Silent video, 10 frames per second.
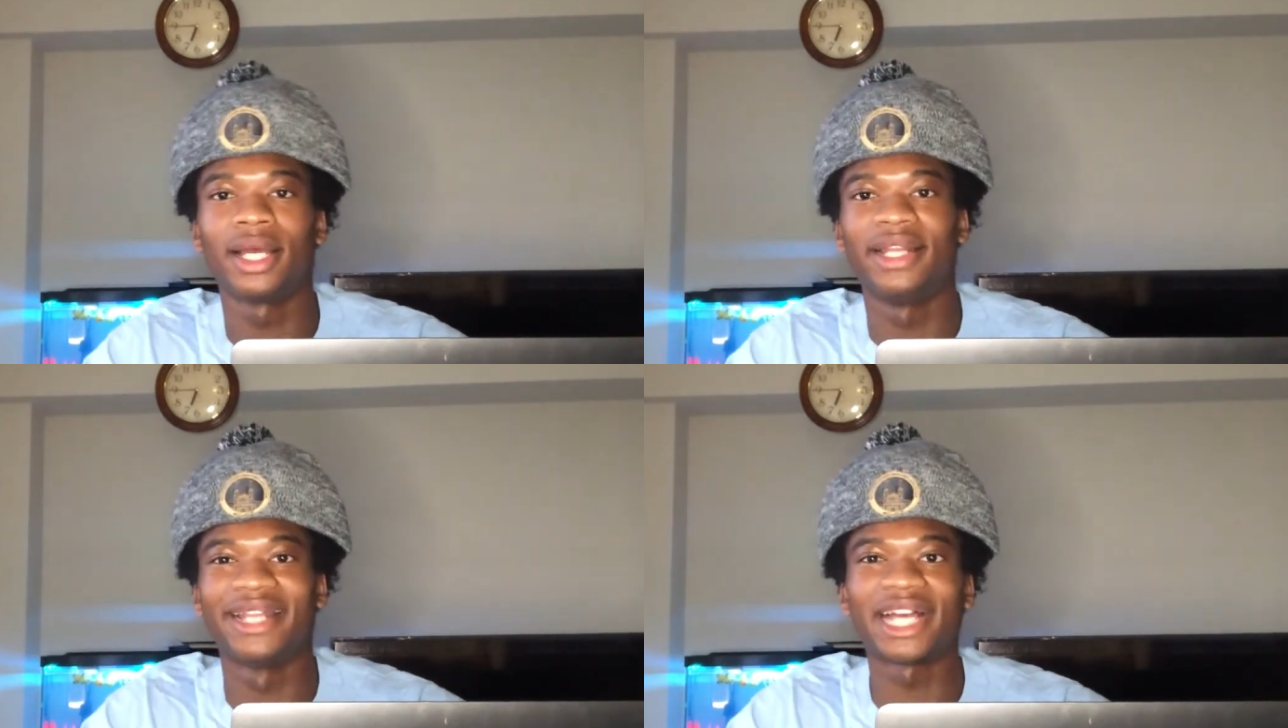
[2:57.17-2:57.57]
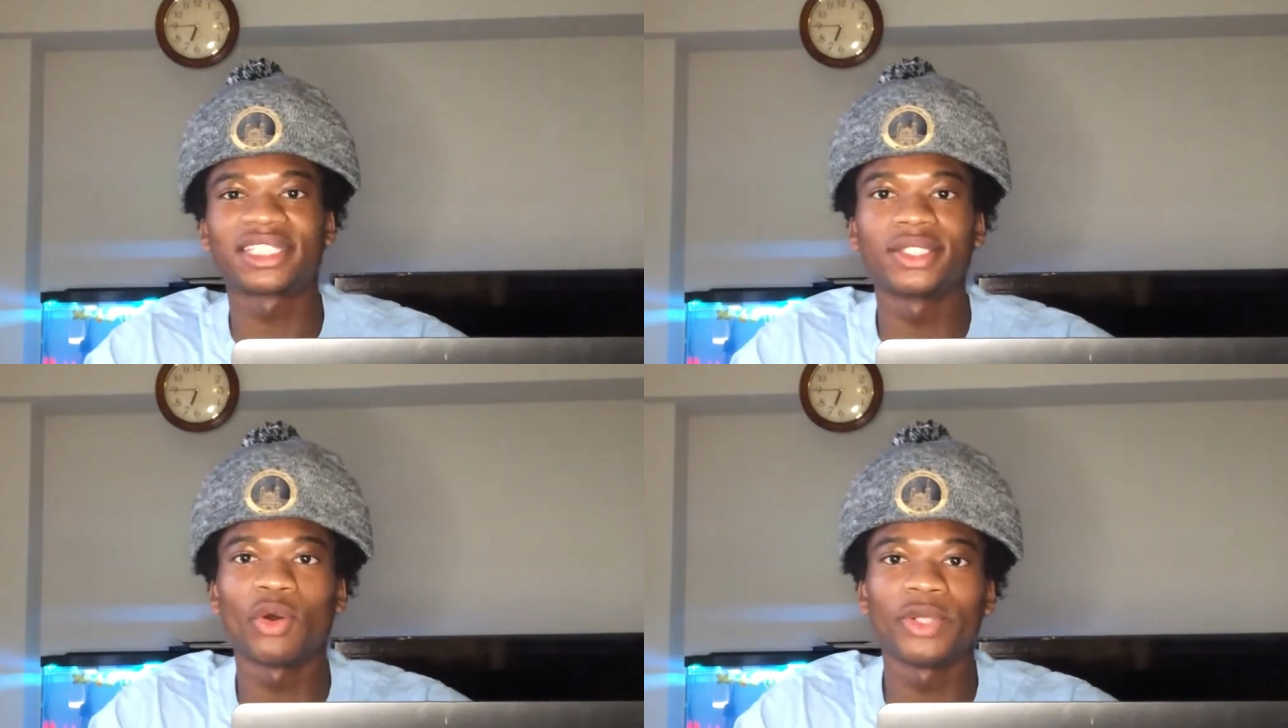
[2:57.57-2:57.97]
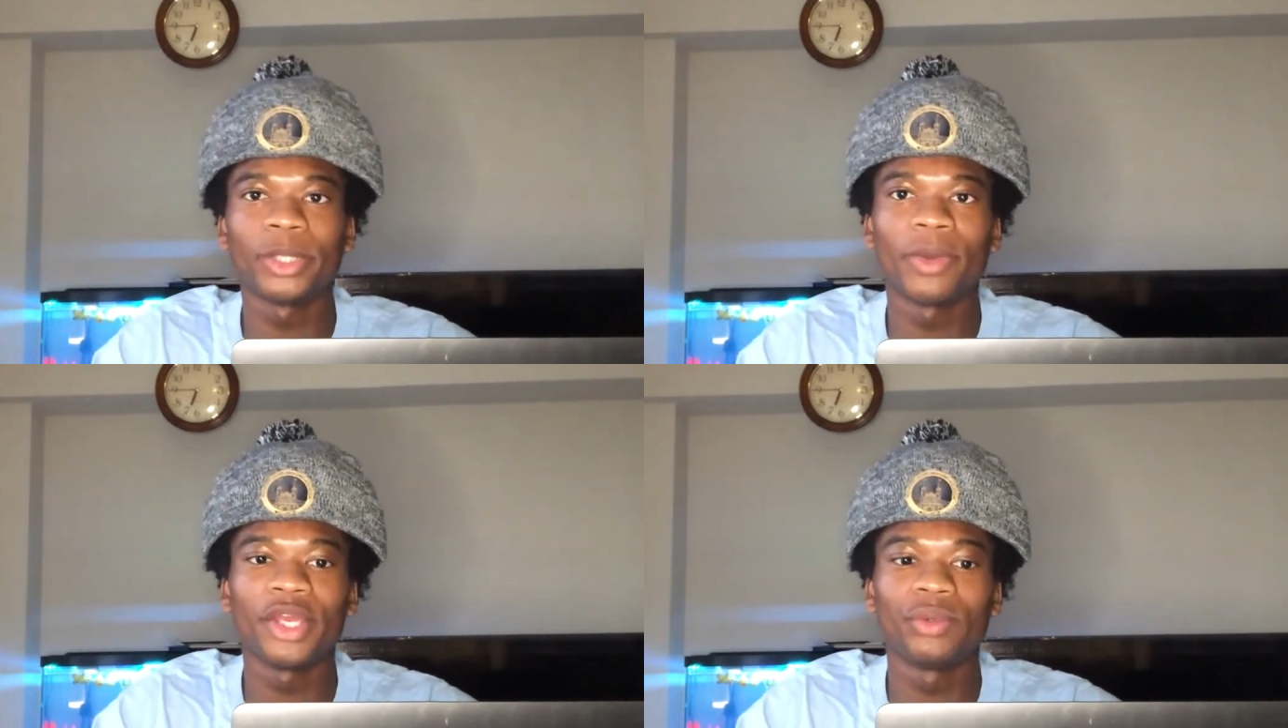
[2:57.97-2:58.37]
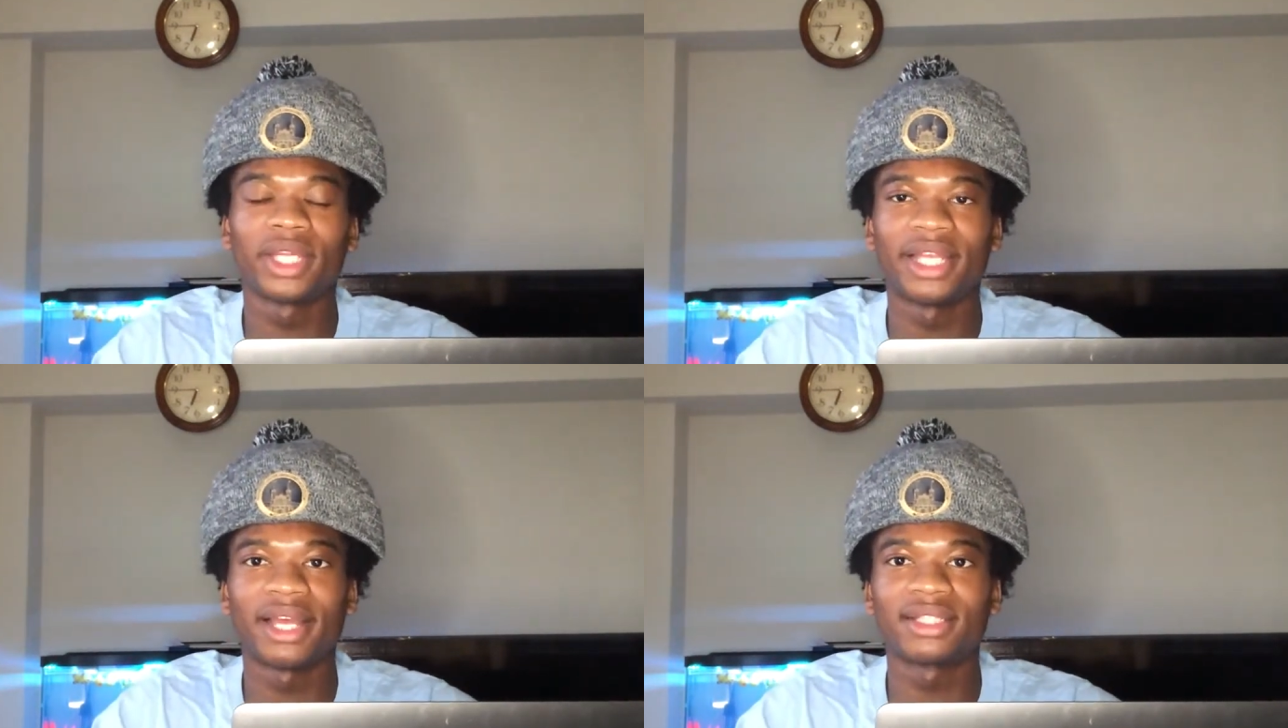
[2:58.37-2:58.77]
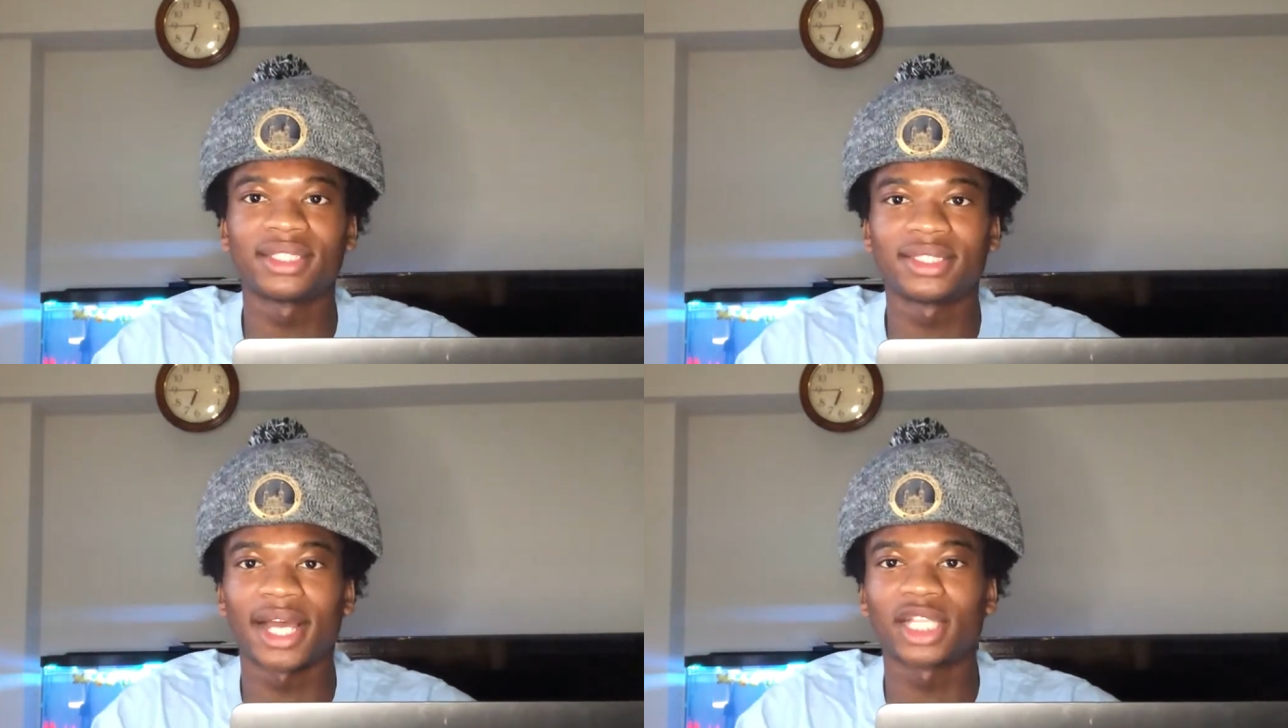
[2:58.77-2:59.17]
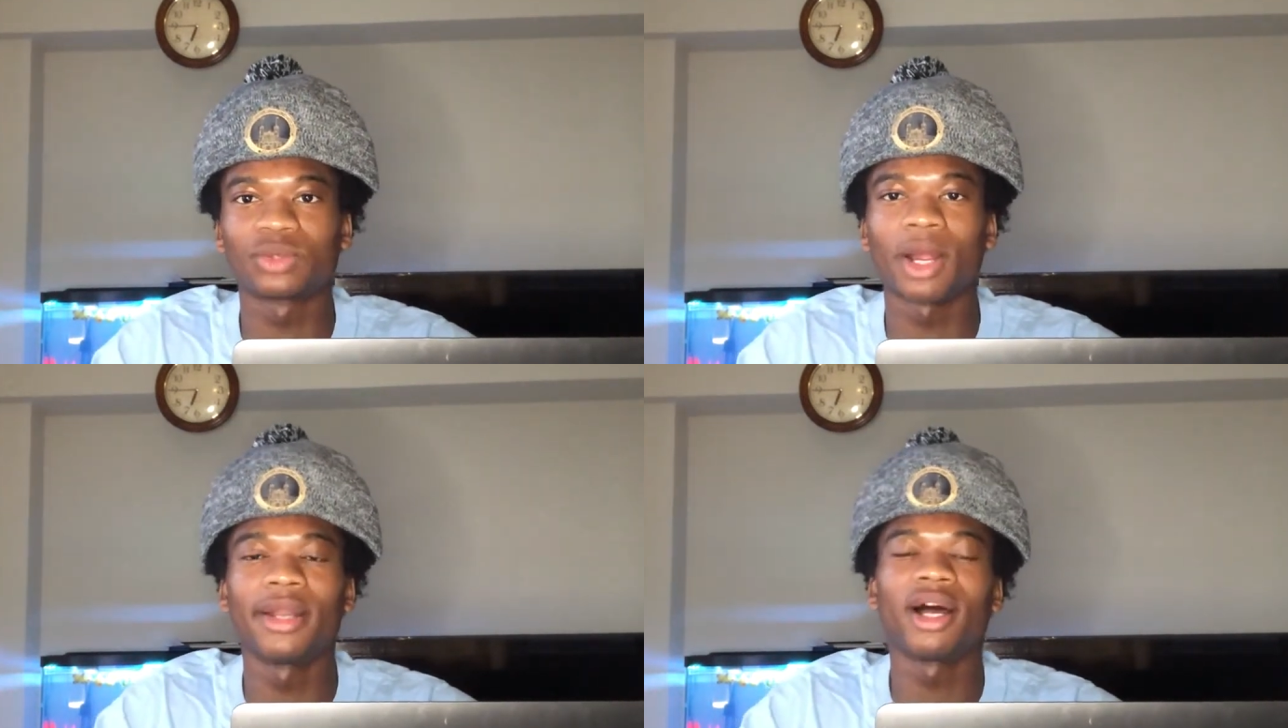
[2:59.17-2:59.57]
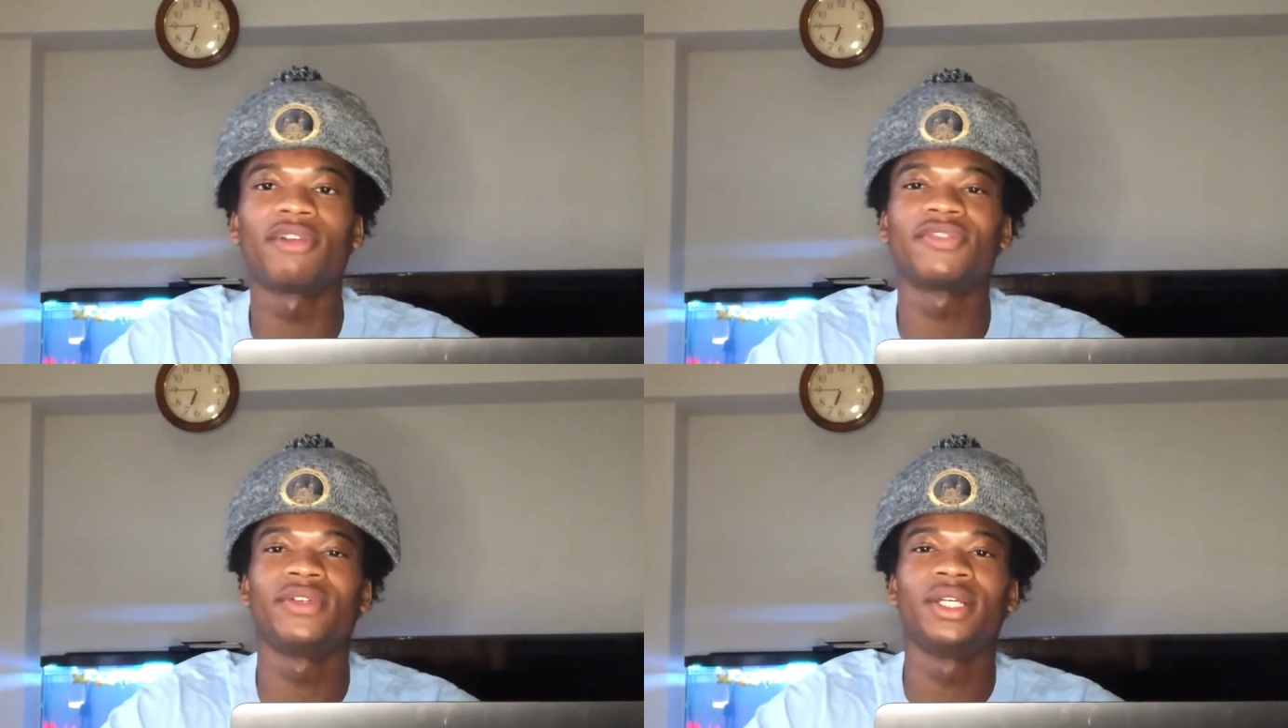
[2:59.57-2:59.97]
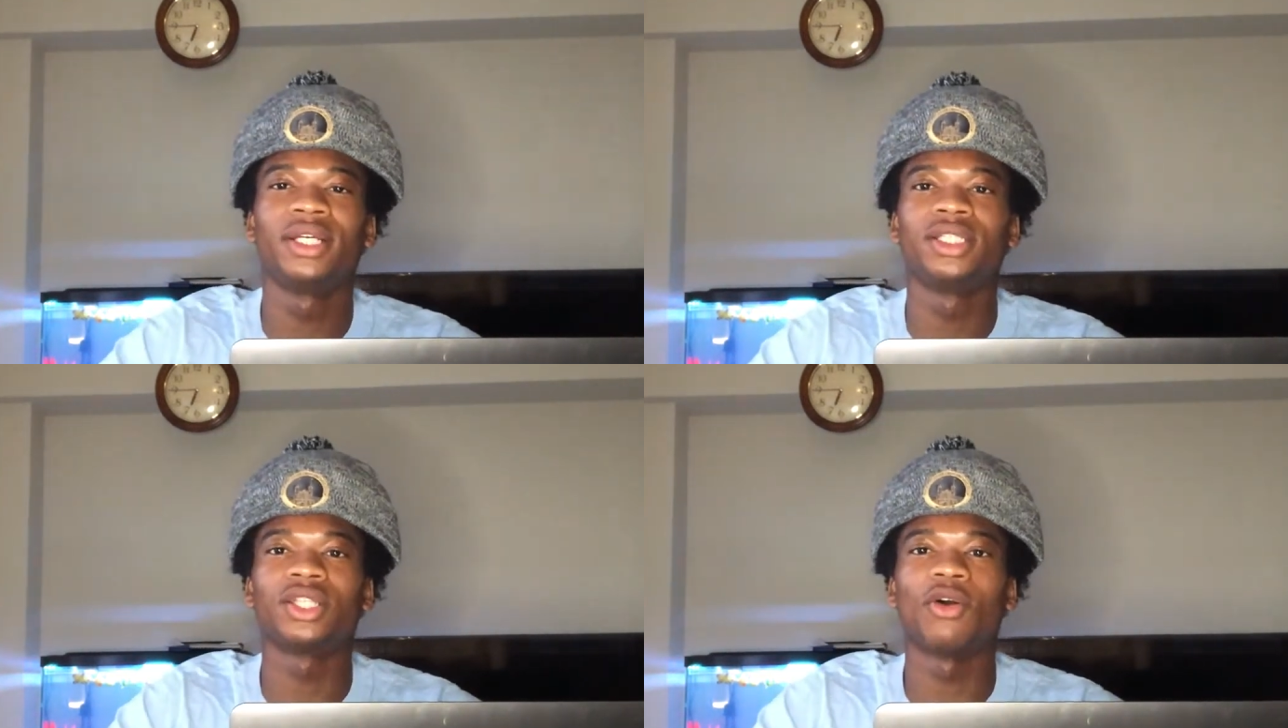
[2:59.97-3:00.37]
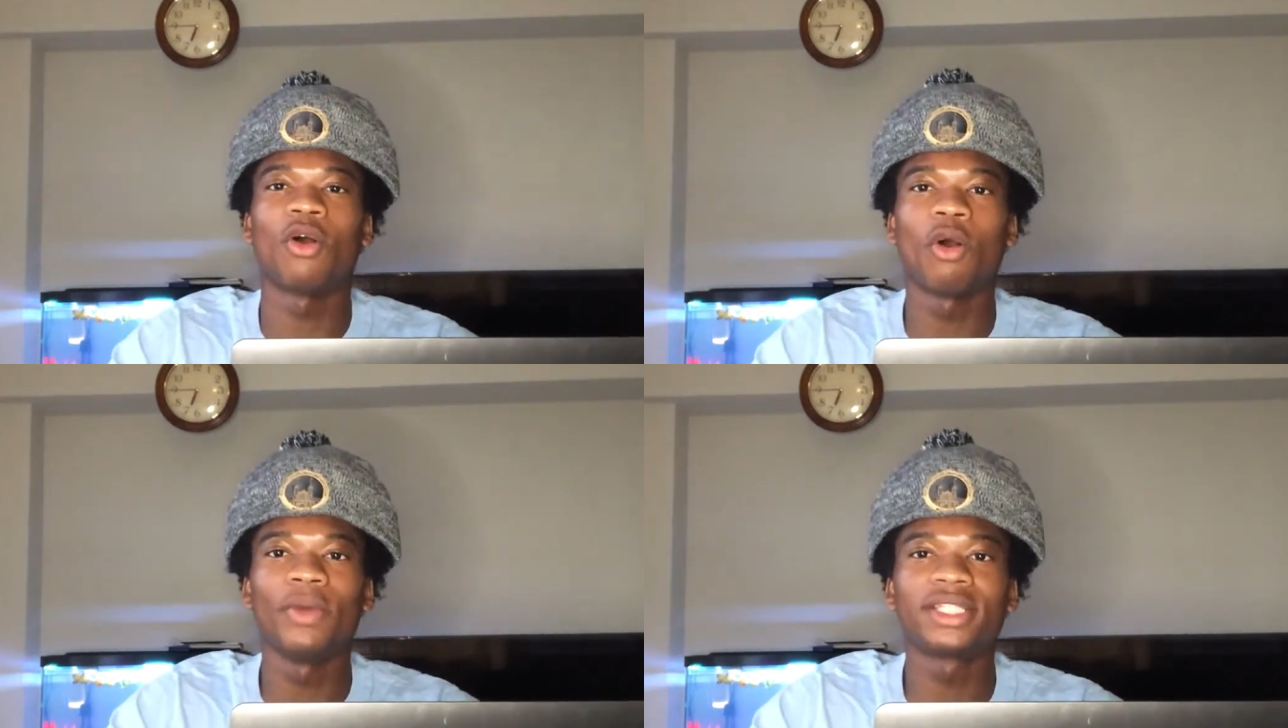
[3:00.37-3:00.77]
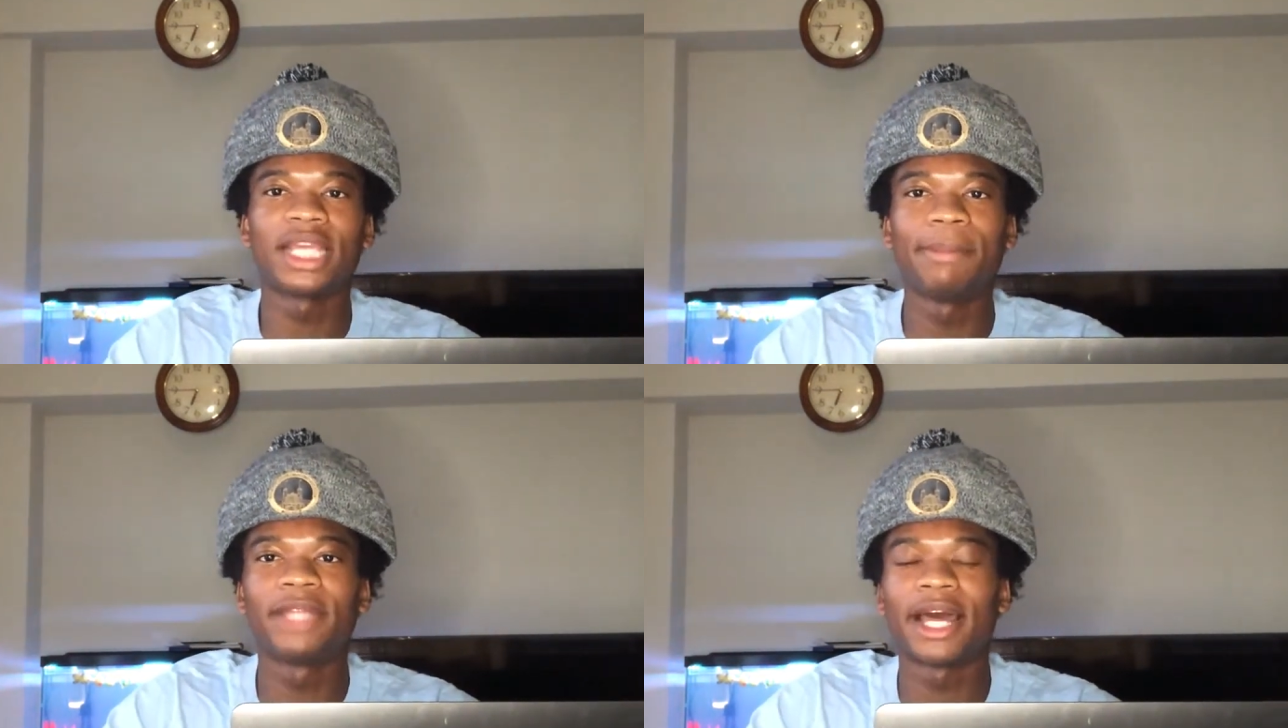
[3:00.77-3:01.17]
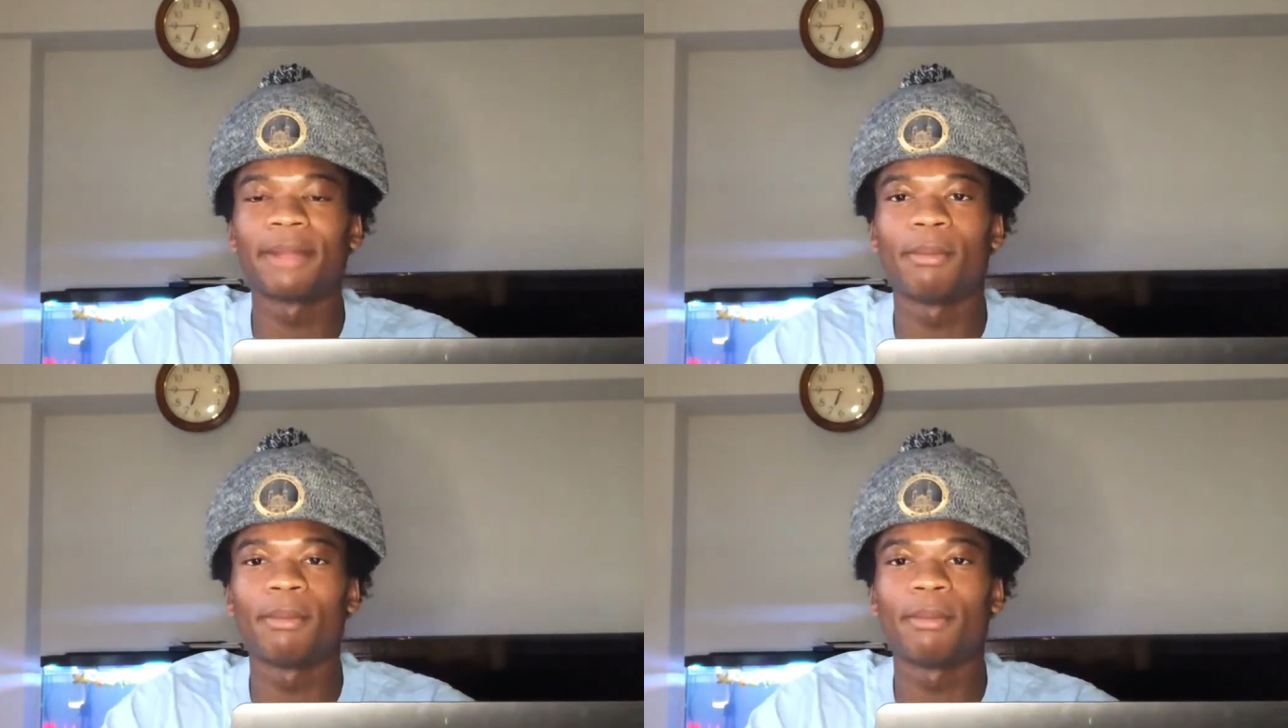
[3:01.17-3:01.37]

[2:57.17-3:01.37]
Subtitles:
and that's the only way you can get this tax write-off. So always keep that in